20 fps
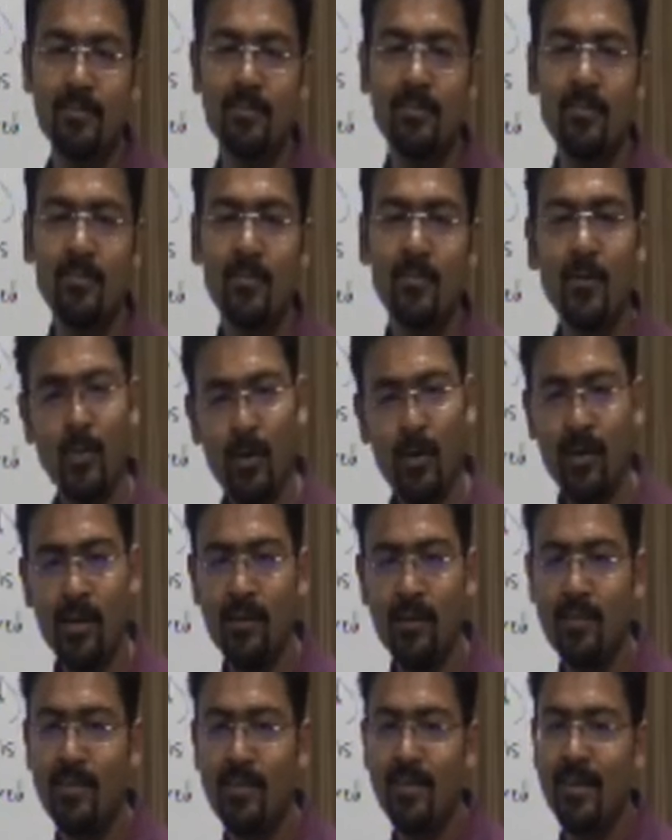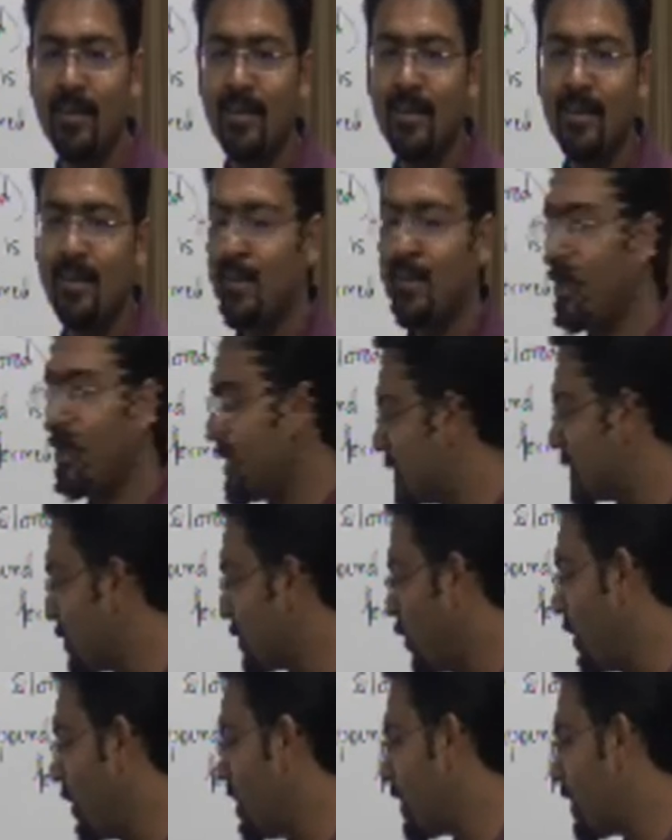Got it? A small
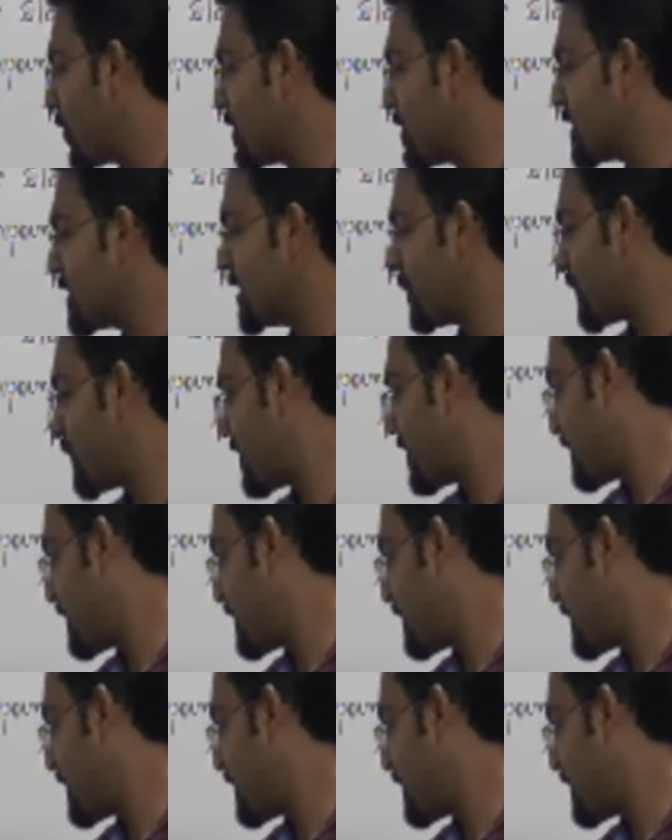concept will